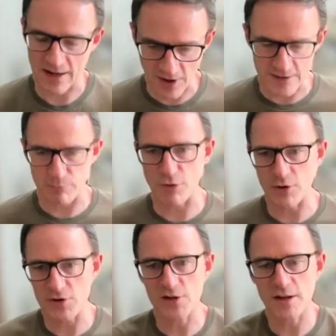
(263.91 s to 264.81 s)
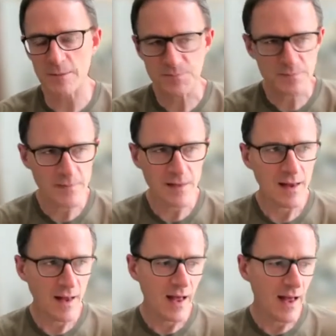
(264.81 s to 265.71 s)
nice brochure,
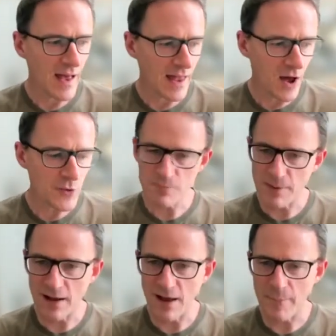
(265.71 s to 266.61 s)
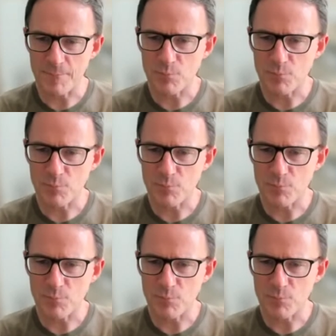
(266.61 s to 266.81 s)
and I was a bit like,